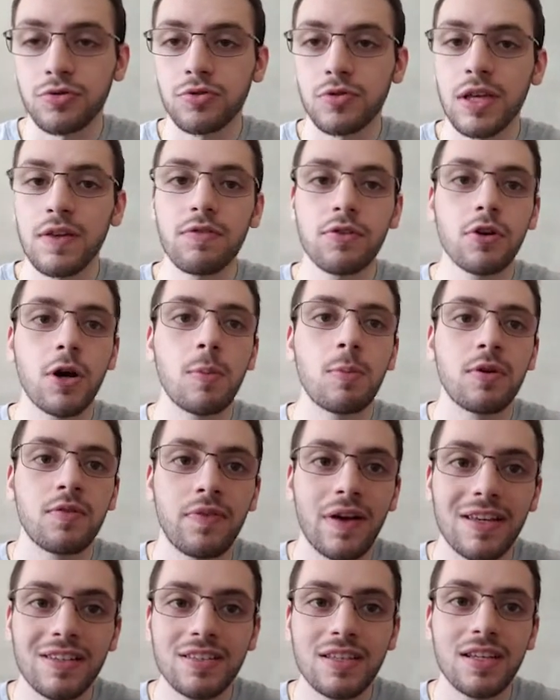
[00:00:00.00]
So even though I'm
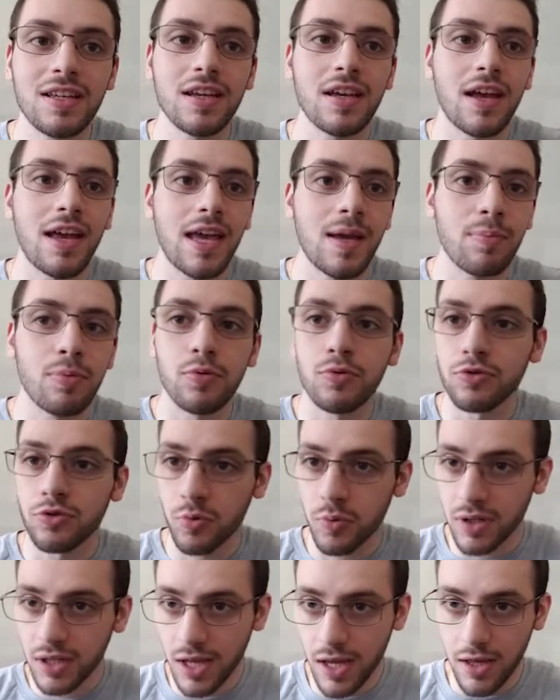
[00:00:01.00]
investing April
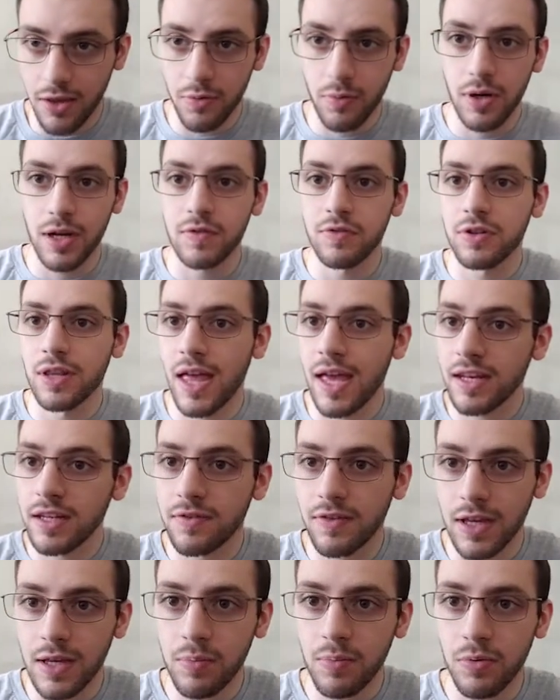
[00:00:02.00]
28th, whatever, the end
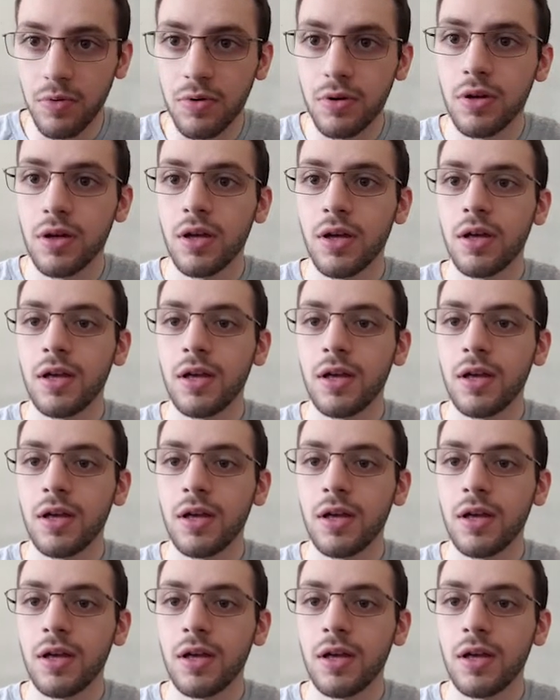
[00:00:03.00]
of April,